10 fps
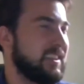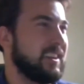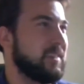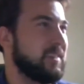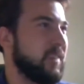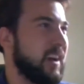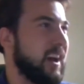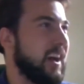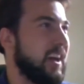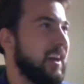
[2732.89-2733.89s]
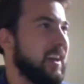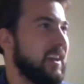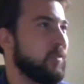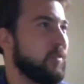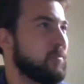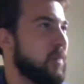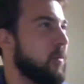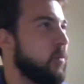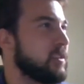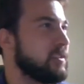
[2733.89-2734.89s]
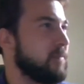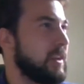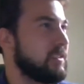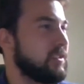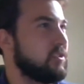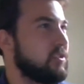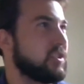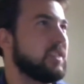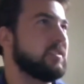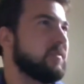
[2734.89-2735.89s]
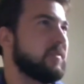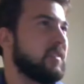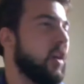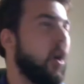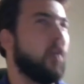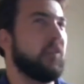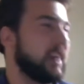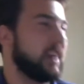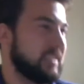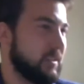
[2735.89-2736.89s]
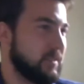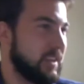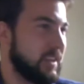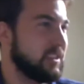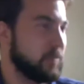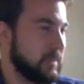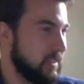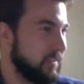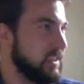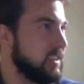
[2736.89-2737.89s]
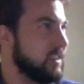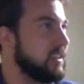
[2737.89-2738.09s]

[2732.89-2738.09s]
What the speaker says: It was probably my worst semester just because of all the classes I was taking specifically.